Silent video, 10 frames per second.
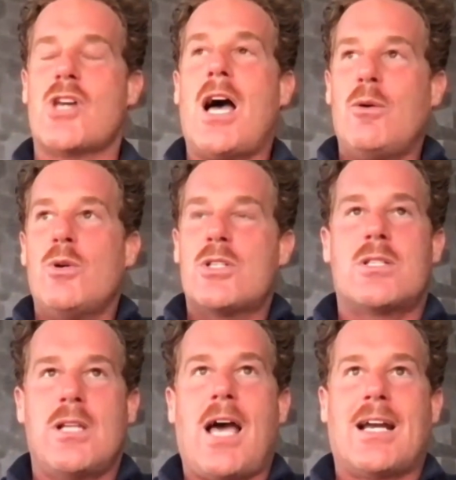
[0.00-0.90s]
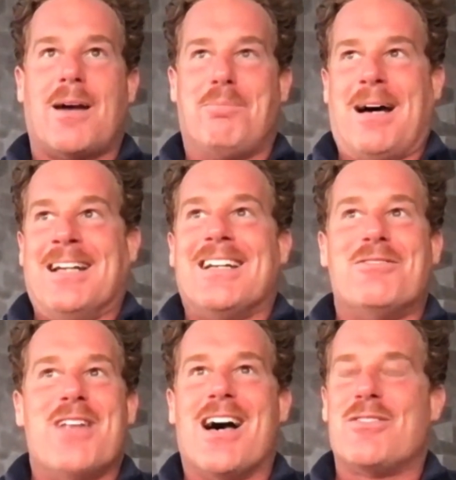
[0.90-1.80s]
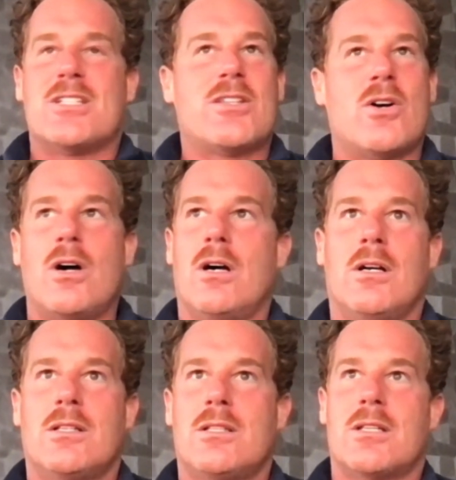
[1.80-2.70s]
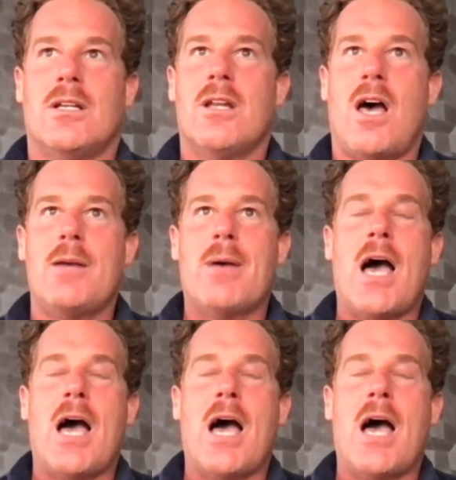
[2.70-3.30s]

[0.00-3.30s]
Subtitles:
I was like a bundle of nerves and thought, oh, this is a nightmare.